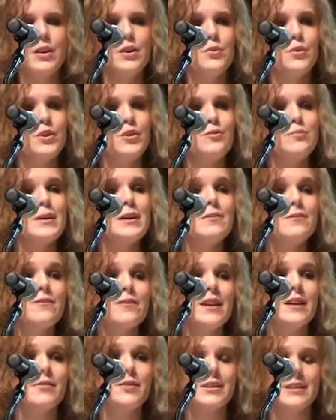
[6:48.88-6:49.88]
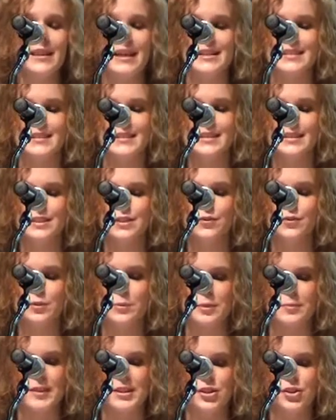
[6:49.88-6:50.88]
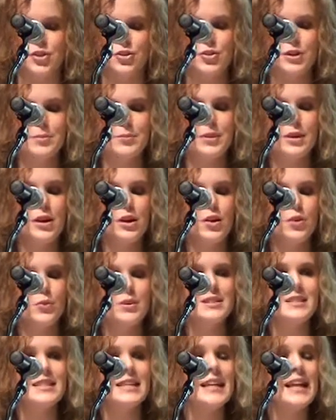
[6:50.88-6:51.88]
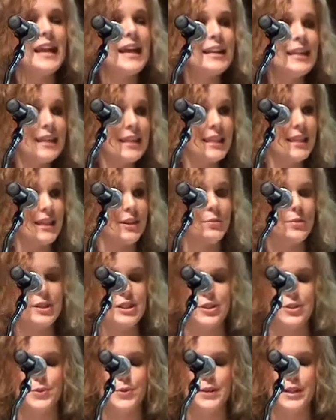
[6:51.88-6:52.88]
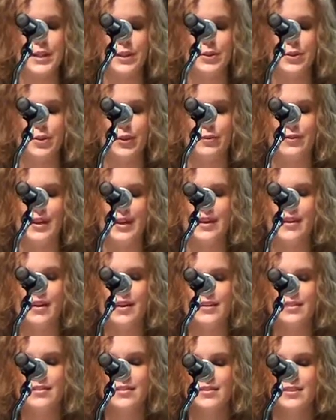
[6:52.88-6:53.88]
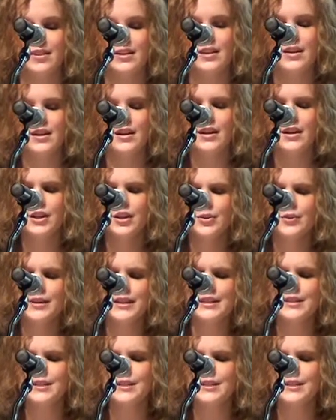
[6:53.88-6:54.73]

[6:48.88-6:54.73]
One of my favorite lessons from a mission trip was that anything we do can glorify God. Going